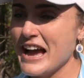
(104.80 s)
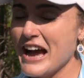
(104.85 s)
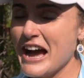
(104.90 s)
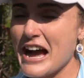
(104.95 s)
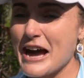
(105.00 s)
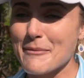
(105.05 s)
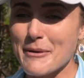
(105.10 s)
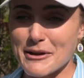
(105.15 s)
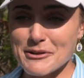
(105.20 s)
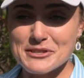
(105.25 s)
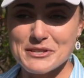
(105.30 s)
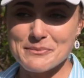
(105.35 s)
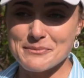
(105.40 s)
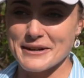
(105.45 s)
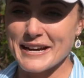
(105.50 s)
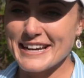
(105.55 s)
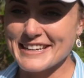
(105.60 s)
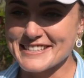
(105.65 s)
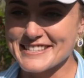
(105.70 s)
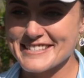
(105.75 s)
game? Um, I was
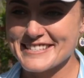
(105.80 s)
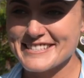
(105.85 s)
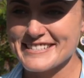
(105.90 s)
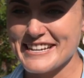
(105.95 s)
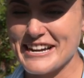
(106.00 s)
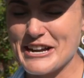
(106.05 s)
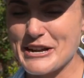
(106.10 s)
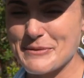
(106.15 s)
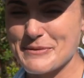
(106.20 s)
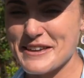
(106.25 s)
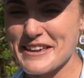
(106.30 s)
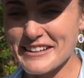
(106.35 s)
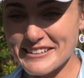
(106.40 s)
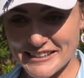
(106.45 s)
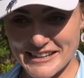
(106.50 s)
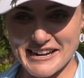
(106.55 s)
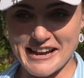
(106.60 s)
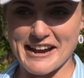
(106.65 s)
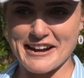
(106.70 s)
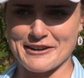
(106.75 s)
impressed. Um, he had a
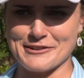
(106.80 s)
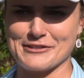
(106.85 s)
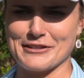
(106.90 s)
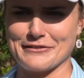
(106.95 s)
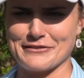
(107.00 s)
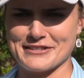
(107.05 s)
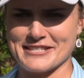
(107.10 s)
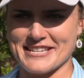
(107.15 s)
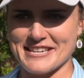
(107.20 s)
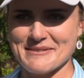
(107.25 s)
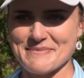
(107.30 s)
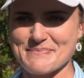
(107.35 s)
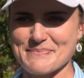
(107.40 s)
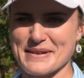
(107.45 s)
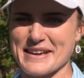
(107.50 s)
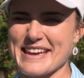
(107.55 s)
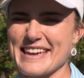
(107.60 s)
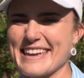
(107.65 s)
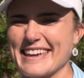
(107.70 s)
lot of irons off the tee, but